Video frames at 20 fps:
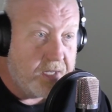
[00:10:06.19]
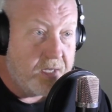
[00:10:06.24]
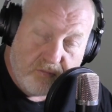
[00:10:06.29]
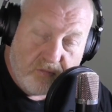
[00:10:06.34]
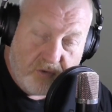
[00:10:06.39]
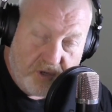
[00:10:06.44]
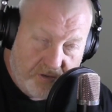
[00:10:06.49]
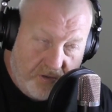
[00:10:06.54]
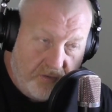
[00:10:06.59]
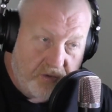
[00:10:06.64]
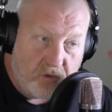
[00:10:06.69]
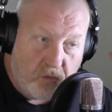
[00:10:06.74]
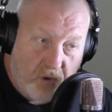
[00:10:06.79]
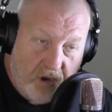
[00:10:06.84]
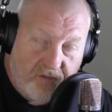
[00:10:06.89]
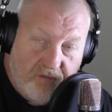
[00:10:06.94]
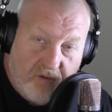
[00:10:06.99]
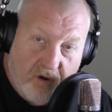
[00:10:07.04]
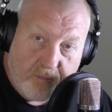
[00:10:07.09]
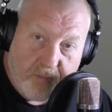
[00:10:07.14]
We used to have a
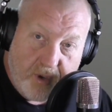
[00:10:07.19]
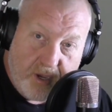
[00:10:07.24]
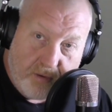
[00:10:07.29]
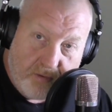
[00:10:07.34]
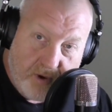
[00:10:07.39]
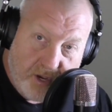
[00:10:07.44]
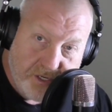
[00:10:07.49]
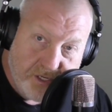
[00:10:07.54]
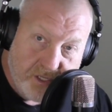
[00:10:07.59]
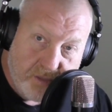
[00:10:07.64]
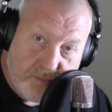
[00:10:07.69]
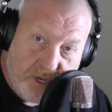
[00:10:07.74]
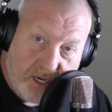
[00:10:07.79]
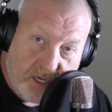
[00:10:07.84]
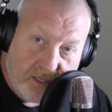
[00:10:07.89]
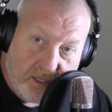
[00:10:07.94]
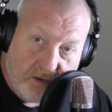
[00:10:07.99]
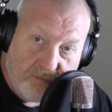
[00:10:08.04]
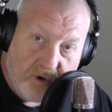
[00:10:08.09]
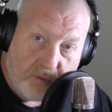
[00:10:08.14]
25-metre range at the back
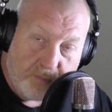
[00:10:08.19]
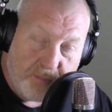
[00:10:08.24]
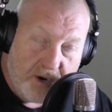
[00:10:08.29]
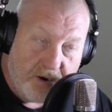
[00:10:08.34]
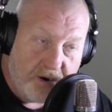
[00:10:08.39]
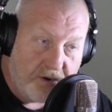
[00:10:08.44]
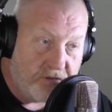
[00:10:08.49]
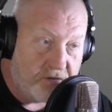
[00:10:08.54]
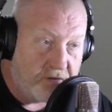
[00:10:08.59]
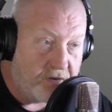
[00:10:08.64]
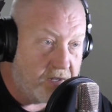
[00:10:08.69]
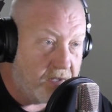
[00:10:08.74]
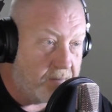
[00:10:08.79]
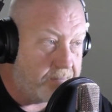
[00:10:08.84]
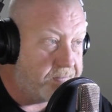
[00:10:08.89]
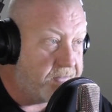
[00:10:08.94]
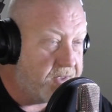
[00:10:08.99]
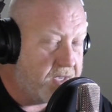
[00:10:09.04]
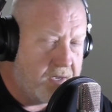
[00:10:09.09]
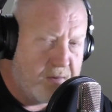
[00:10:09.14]
of Laverick Barracks, and
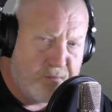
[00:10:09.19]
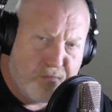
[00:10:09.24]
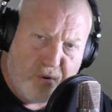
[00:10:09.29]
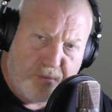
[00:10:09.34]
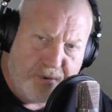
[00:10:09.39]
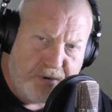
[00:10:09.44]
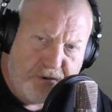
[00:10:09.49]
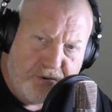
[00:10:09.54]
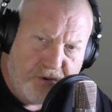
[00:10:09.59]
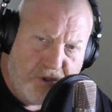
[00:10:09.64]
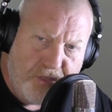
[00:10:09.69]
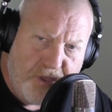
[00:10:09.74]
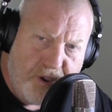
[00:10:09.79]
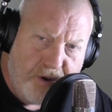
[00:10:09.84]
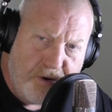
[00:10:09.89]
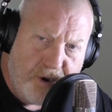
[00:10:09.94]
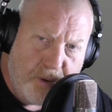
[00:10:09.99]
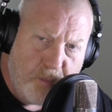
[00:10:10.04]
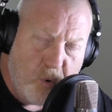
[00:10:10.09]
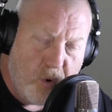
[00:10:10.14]
probably not there
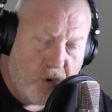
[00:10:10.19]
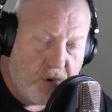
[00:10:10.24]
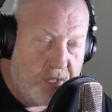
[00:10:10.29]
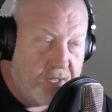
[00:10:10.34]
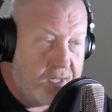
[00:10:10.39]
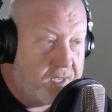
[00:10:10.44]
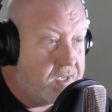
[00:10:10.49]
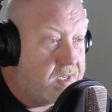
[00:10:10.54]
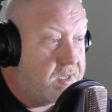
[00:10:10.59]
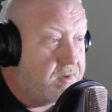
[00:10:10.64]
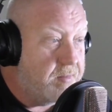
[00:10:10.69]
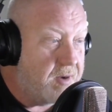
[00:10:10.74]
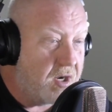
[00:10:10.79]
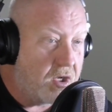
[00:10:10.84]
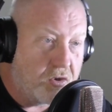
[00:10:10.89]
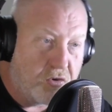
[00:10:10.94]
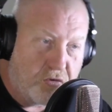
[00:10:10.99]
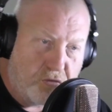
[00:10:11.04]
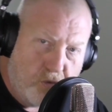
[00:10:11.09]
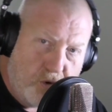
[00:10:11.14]
anymore. But it
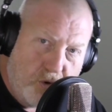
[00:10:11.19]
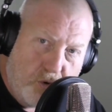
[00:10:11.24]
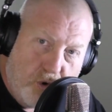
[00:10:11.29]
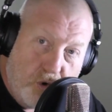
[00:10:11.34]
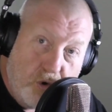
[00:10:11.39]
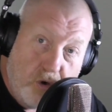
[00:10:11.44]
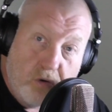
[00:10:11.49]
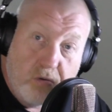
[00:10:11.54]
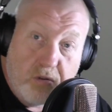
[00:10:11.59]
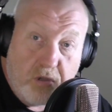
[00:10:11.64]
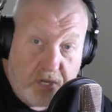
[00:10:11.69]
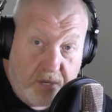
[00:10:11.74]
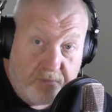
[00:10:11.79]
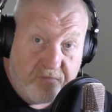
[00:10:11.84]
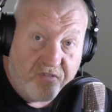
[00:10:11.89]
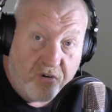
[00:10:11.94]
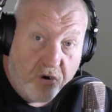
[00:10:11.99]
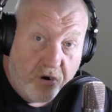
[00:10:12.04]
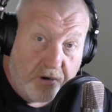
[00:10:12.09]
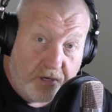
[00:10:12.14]
looks real cool. I am
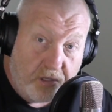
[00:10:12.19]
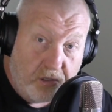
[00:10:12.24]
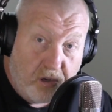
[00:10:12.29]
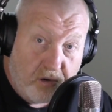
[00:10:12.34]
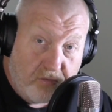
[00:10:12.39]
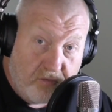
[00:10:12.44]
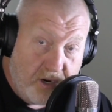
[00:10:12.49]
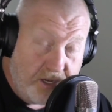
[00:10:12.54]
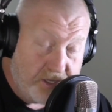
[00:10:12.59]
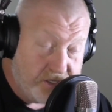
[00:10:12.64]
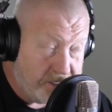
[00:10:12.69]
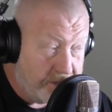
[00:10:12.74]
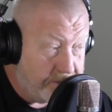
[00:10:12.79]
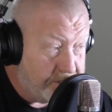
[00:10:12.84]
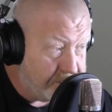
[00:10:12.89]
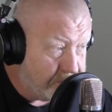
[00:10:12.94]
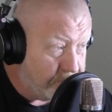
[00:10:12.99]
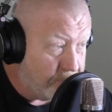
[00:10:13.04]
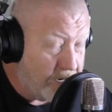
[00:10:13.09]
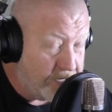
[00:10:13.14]
firing live rounds, though. It
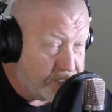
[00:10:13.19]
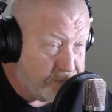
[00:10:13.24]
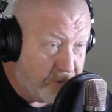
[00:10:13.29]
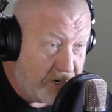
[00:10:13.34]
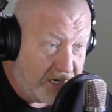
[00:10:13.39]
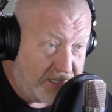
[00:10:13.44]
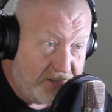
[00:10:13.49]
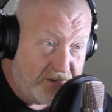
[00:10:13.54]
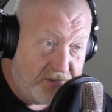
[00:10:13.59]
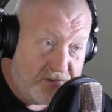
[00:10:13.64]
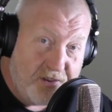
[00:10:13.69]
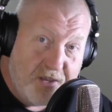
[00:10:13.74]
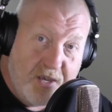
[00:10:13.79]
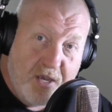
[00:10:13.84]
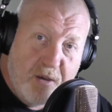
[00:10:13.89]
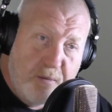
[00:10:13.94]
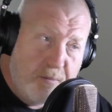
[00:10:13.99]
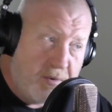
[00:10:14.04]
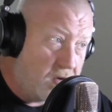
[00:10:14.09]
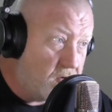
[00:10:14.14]
is a range practice,
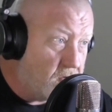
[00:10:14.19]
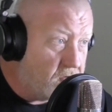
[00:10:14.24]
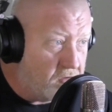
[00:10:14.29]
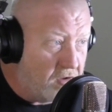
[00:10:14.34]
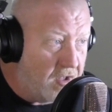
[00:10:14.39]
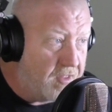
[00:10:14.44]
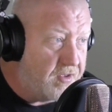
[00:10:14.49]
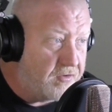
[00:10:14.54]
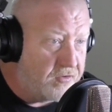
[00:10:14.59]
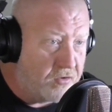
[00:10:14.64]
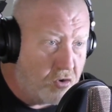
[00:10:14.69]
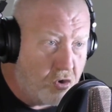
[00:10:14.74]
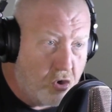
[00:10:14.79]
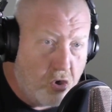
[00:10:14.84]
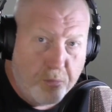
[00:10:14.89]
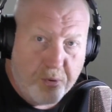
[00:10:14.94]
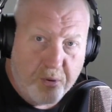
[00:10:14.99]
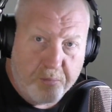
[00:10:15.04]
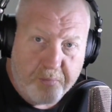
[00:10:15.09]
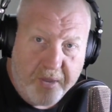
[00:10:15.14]
but it looks like there's an
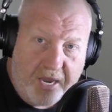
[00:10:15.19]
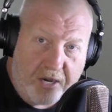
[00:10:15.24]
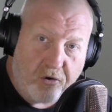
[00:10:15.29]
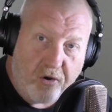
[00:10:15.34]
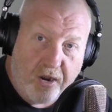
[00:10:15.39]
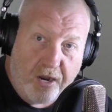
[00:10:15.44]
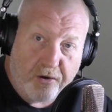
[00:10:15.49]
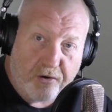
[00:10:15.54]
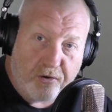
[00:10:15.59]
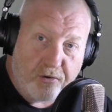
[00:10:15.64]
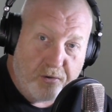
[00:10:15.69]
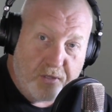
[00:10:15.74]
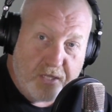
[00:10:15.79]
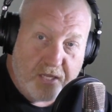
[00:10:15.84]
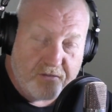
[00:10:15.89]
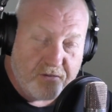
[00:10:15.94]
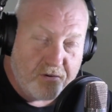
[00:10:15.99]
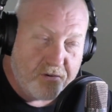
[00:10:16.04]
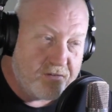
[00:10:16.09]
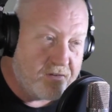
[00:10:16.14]
urban background and all
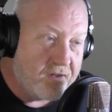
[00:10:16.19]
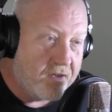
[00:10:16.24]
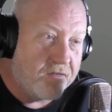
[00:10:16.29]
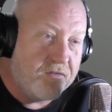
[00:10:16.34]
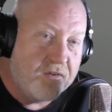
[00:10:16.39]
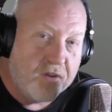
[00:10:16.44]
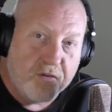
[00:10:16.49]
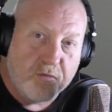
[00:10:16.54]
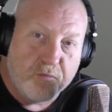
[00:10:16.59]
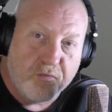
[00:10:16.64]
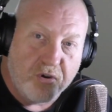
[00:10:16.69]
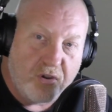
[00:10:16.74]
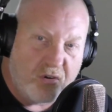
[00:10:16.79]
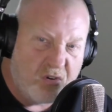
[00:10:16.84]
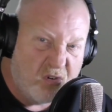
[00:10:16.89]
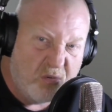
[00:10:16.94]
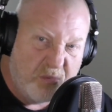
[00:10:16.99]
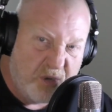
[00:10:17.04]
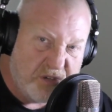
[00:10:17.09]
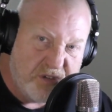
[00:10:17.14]
that sort of stuff. So it's pretty
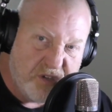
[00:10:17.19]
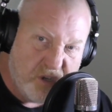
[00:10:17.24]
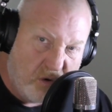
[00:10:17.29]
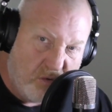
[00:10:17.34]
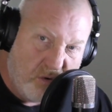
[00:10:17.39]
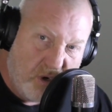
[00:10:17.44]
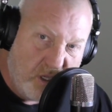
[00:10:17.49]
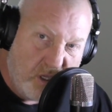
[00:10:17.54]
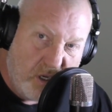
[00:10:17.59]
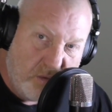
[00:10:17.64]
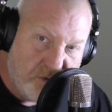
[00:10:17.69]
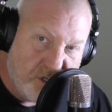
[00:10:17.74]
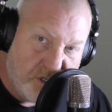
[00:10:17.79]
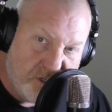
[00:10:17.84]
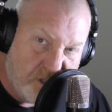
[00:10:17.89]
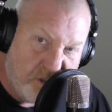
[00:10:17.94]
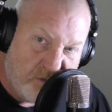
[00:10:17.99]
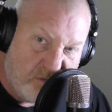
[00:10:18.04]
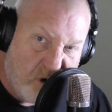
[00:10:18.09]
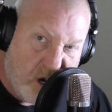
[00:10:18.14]
cool, but it's not really. I'm just
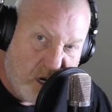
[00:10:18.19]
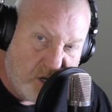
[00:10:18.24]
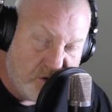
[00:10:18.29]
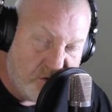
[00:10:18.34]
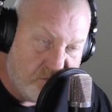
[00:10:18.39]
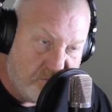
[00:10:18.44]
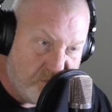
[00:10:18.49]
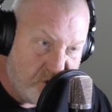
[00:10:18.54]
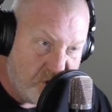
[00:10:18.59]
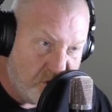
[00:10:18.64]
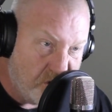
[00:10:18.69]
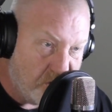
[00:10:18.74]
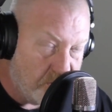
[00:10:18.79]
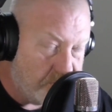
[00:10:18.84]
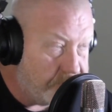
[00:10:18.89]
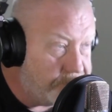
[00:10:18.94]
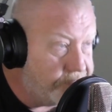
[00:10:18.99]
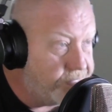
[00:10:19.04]
at the range shooting.